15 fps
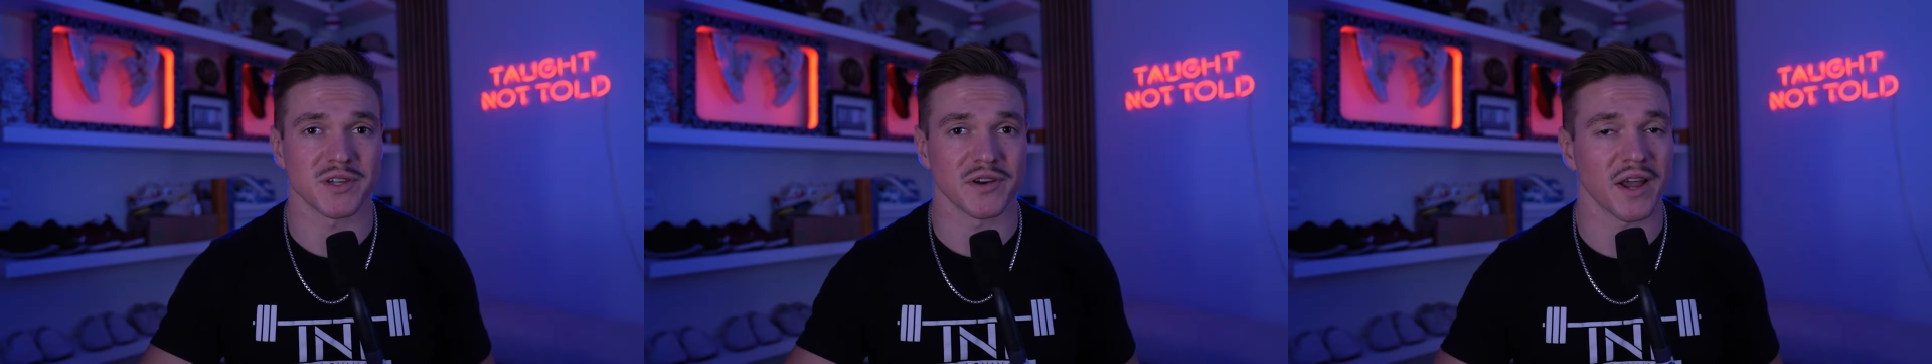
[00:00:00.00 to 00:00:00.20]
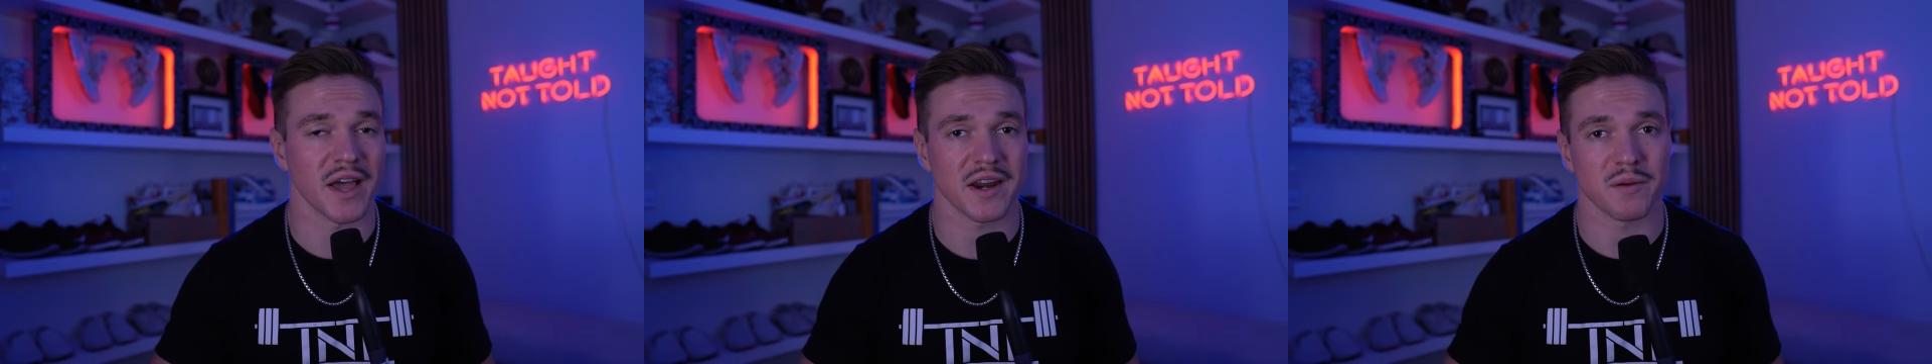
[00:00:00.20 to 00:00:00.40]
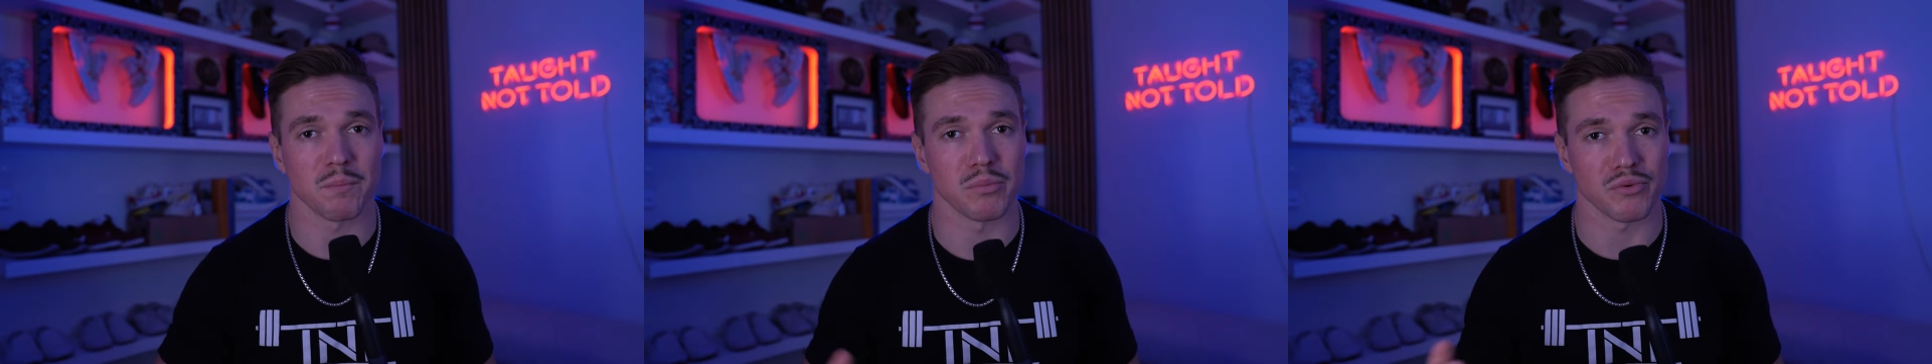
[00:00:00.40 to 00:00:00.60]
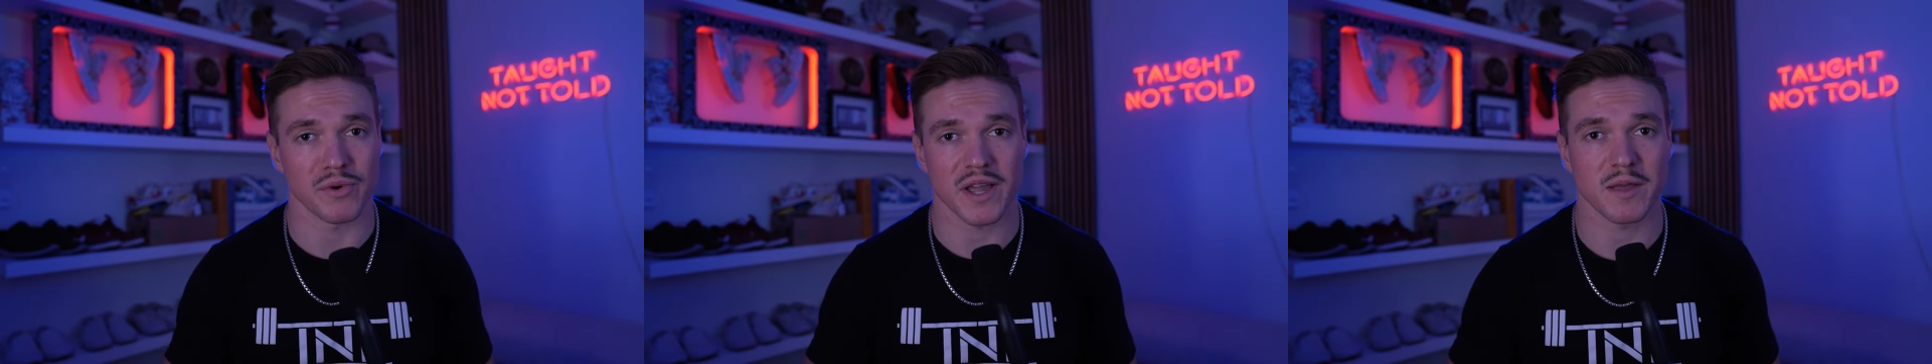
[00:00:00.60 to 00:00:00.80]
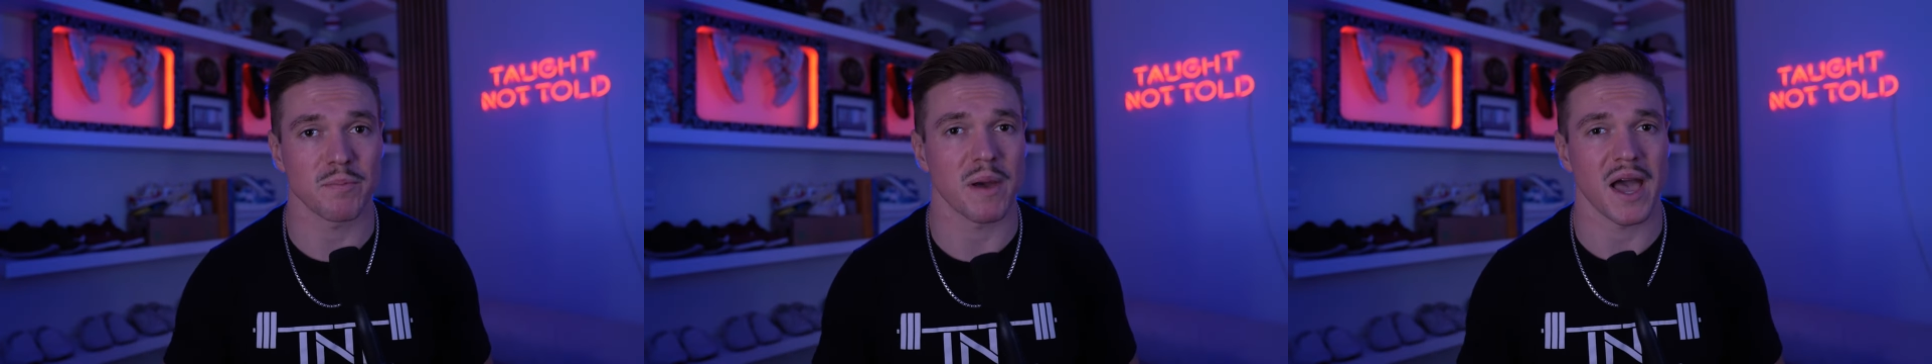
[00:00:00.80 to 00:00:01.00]
on how to
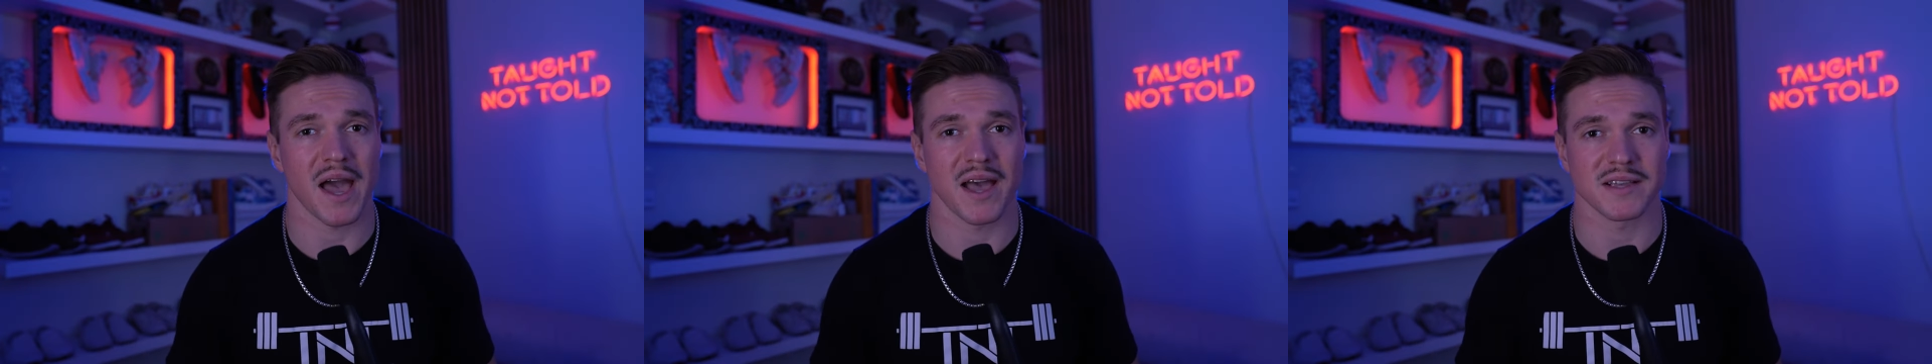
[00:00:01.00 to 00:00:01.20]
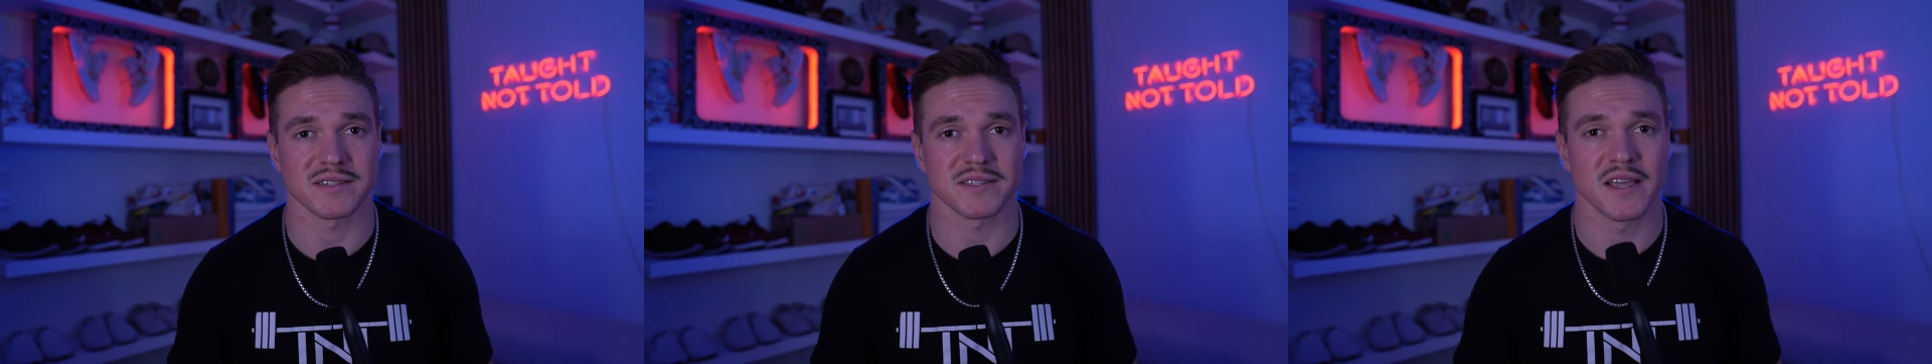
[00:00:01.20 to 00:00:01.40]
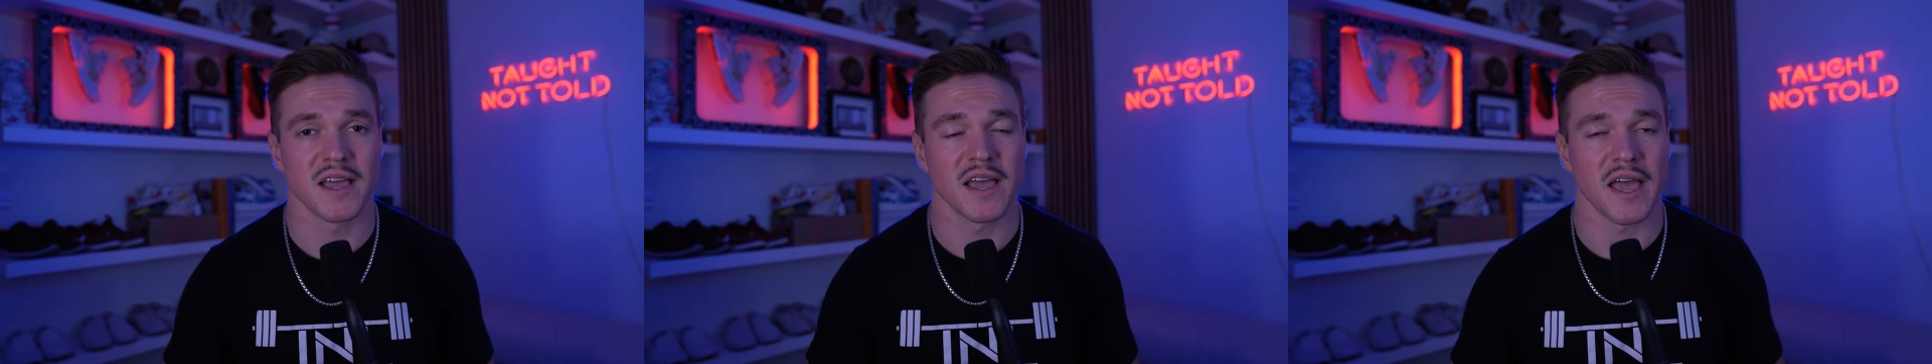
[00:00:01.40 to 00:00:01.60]
break past